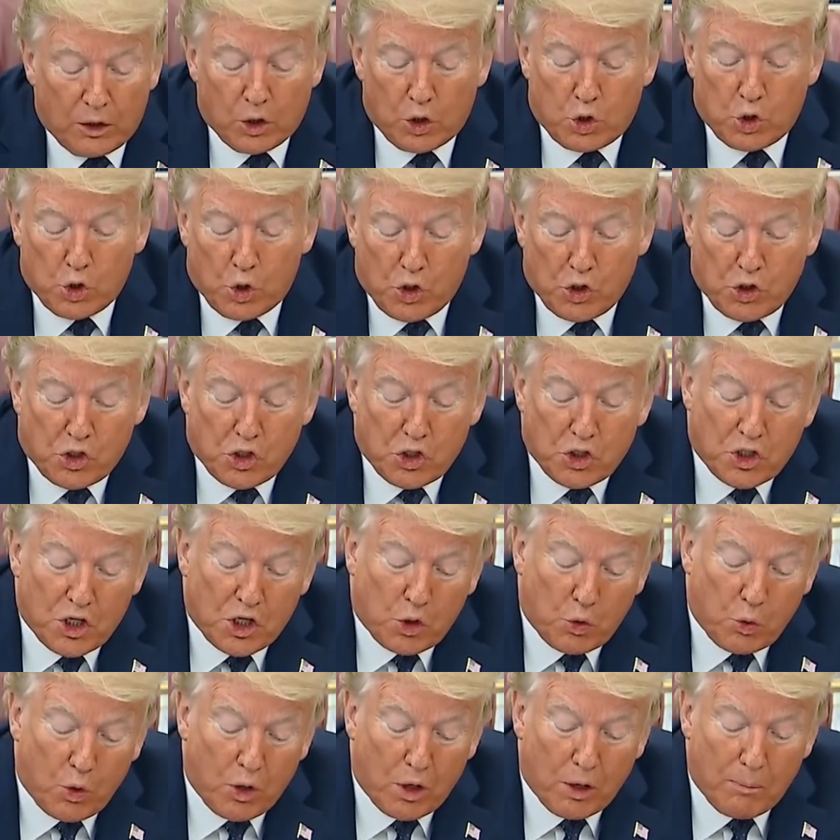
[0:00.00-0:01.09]
The choices that
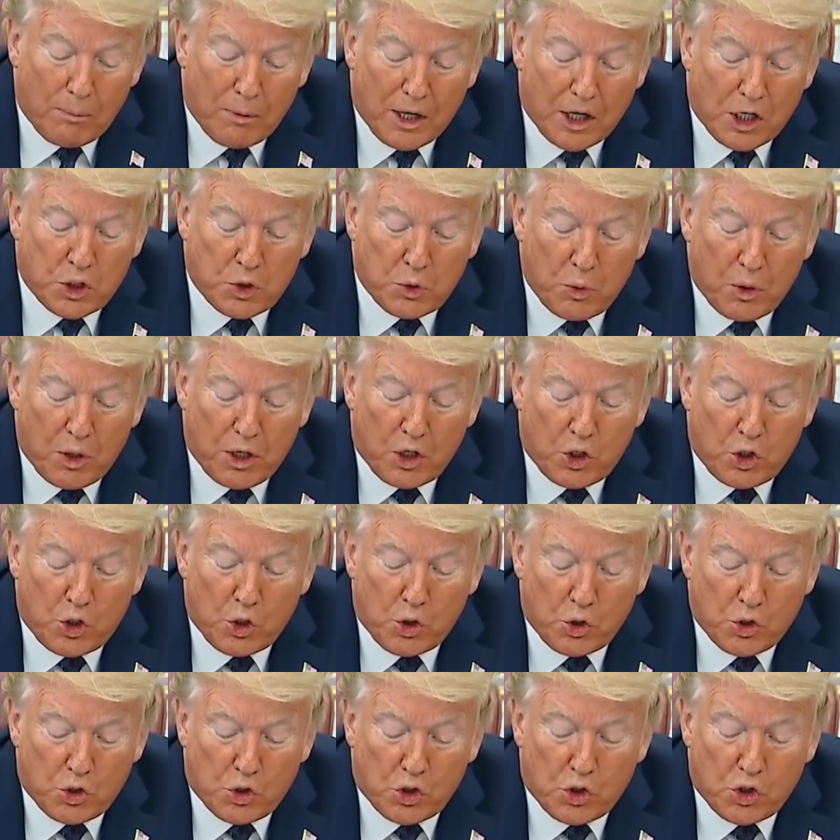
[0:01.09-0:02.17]
Twitter makes when it
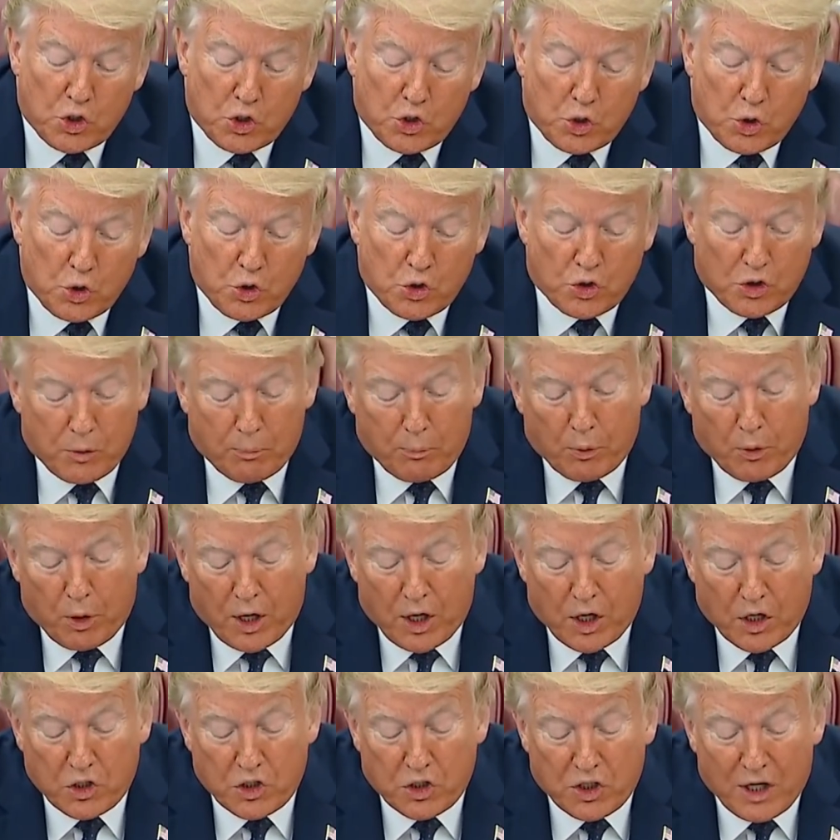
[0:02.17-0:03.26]
chooses to
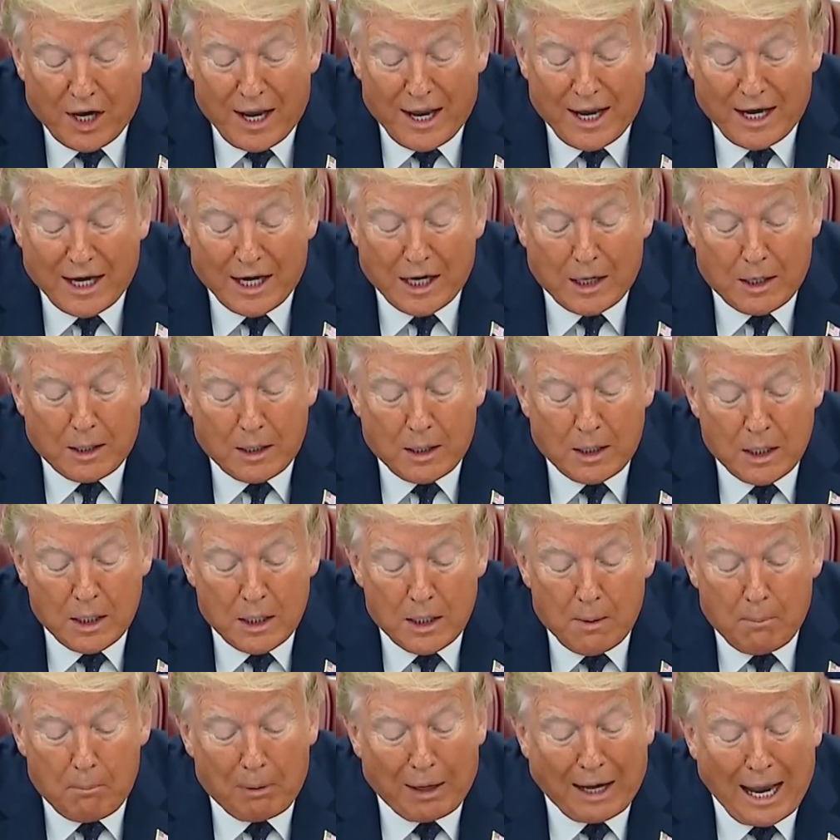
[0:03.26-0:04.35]
suppress, edit,
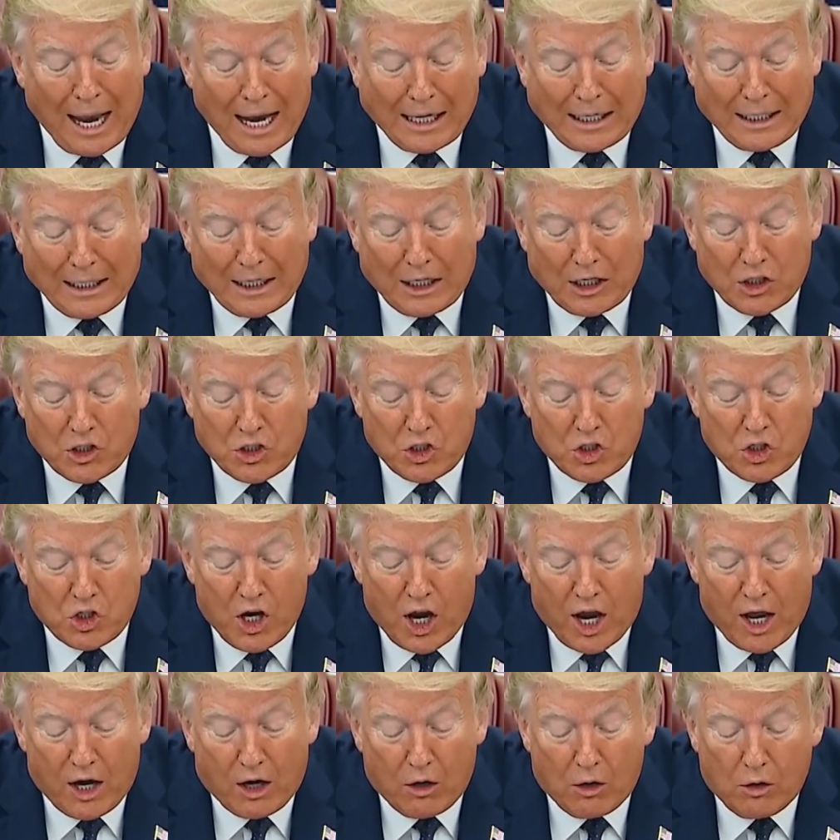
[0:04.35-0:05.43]
blacklist,
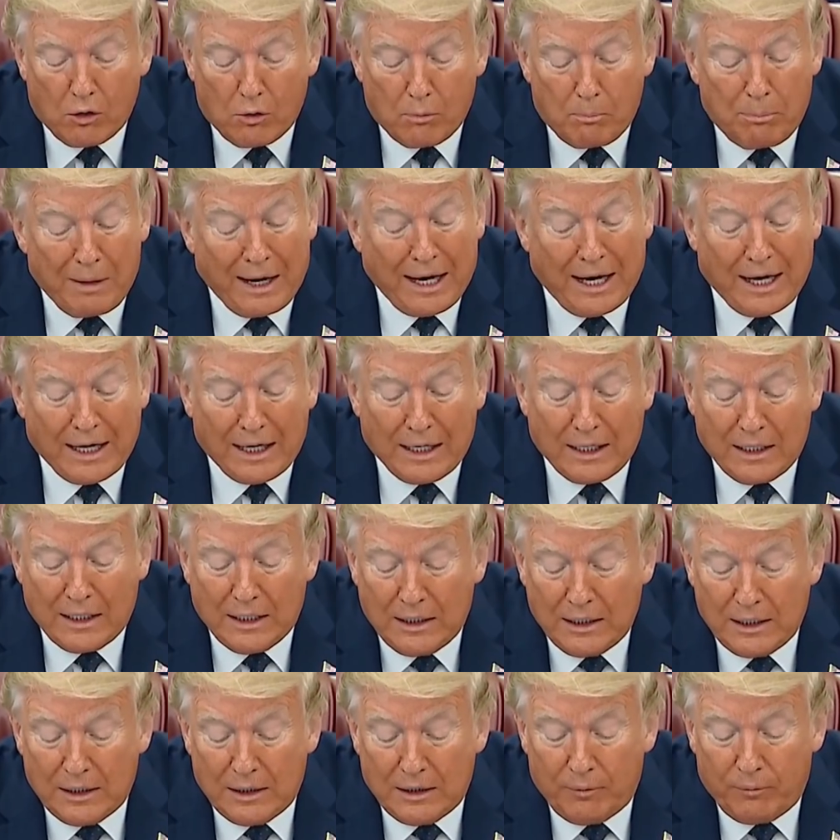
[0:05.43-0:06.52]
shadow,
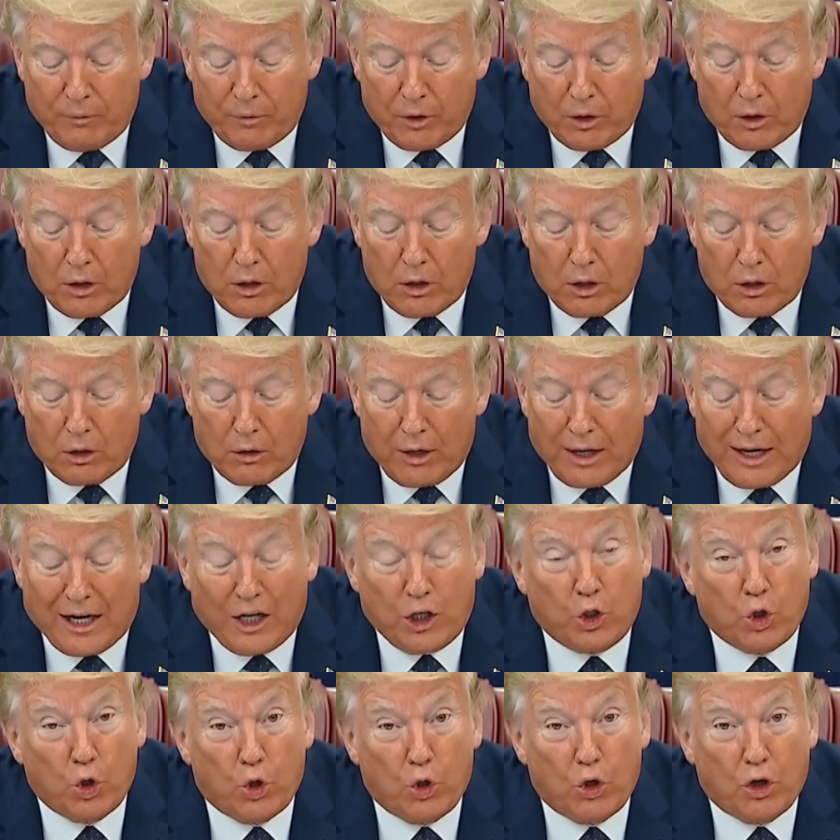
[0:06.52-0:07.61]
ban are
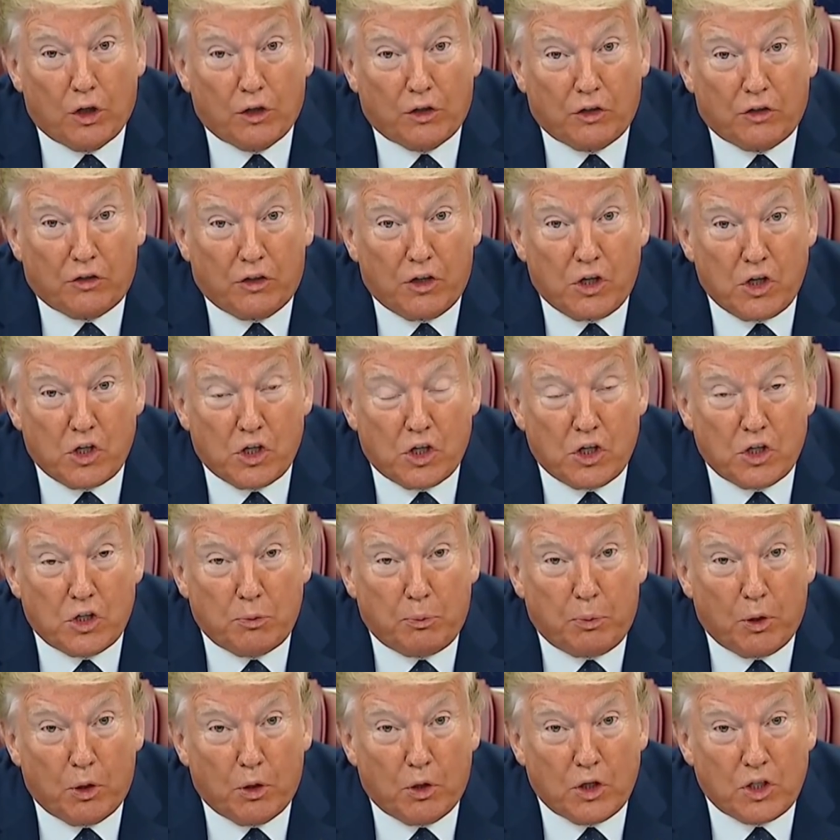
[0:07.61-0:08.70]
editorial decisions,
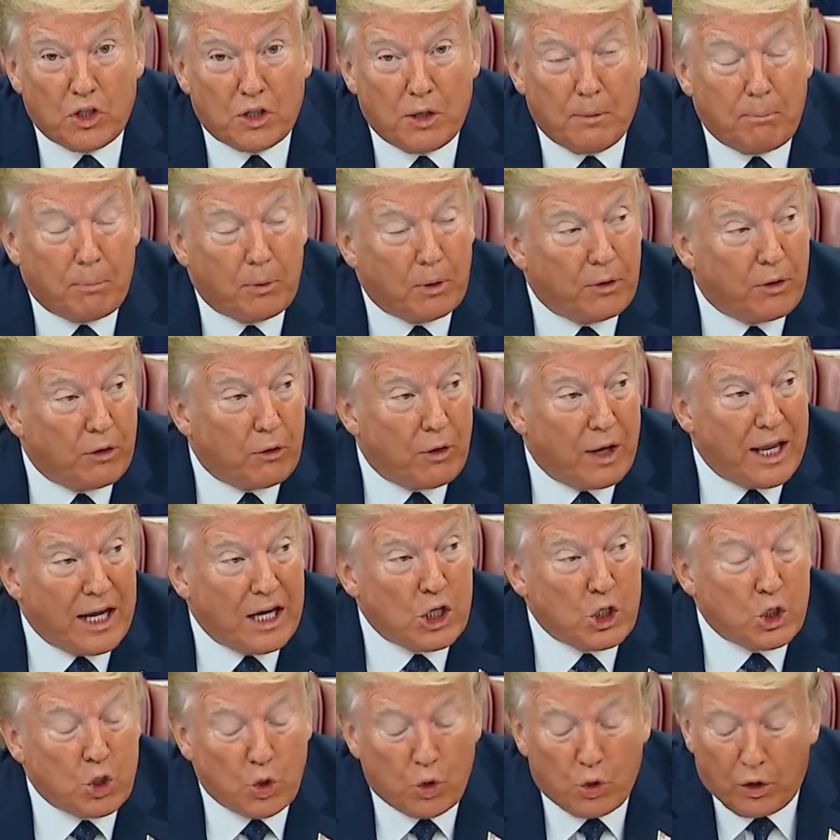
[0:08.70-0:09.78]
pure and simple. They're
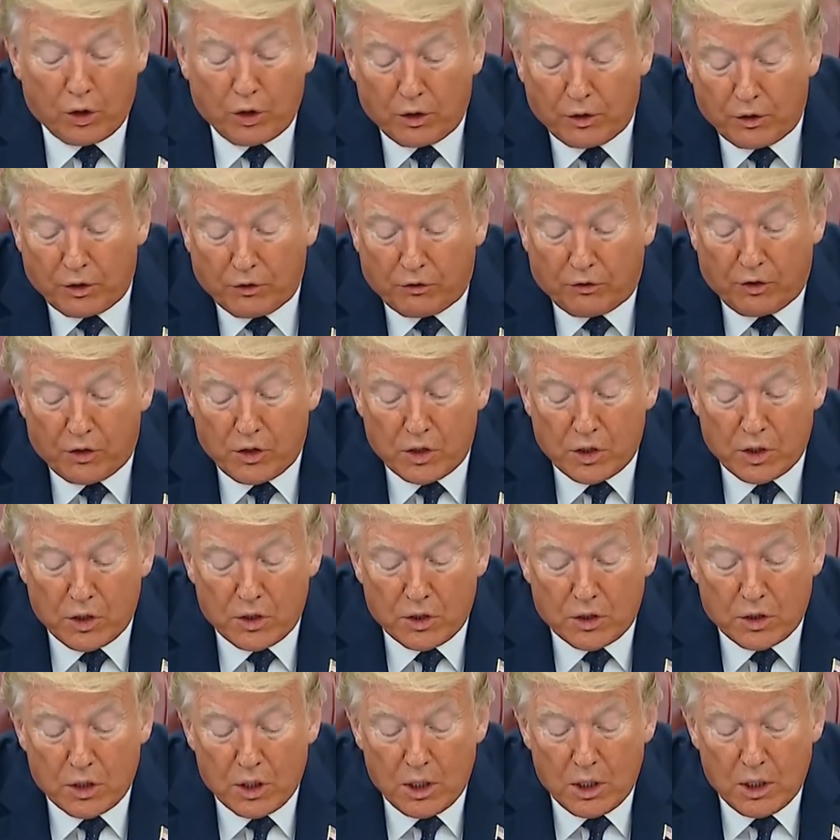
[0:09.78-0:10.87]
editorial
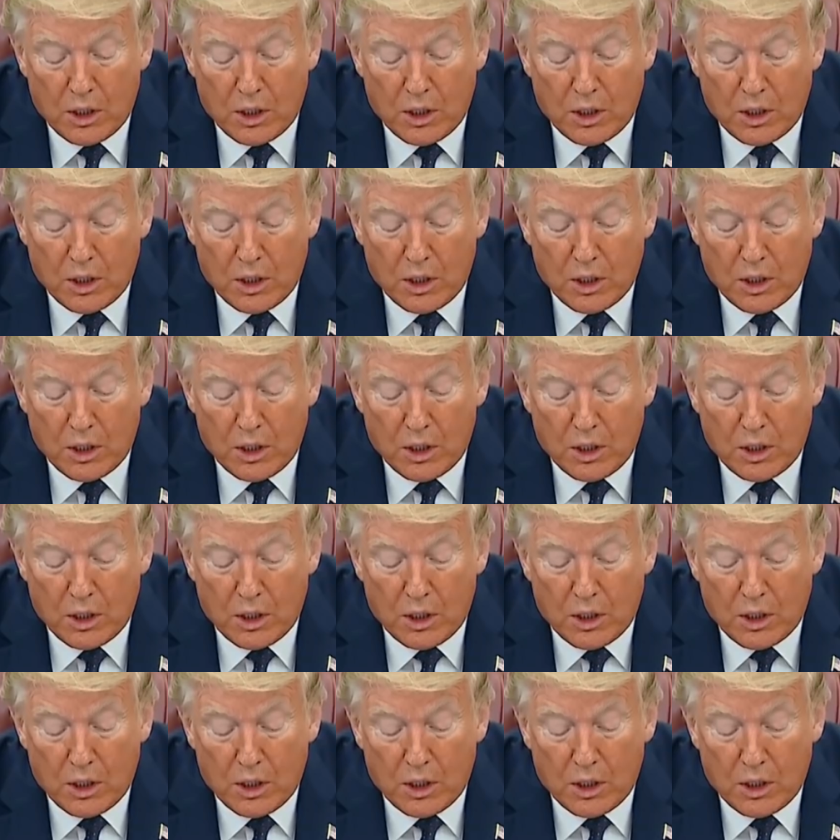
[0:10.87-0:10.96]
decisions.